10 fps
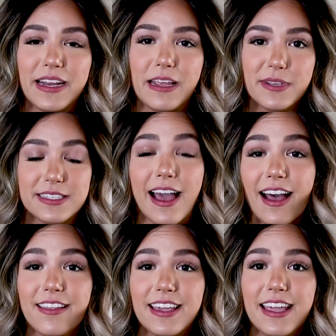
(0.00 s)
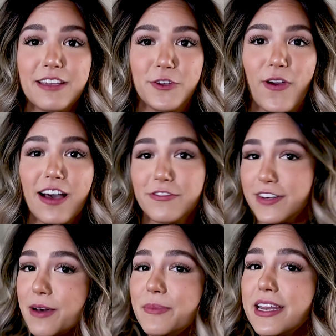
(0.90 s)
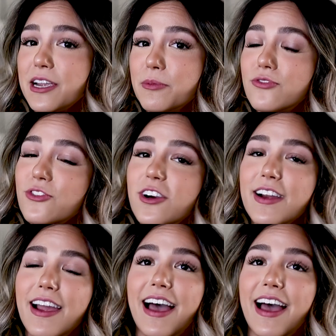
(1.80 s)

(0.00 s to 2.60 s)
My name is Allie if you have not been here before,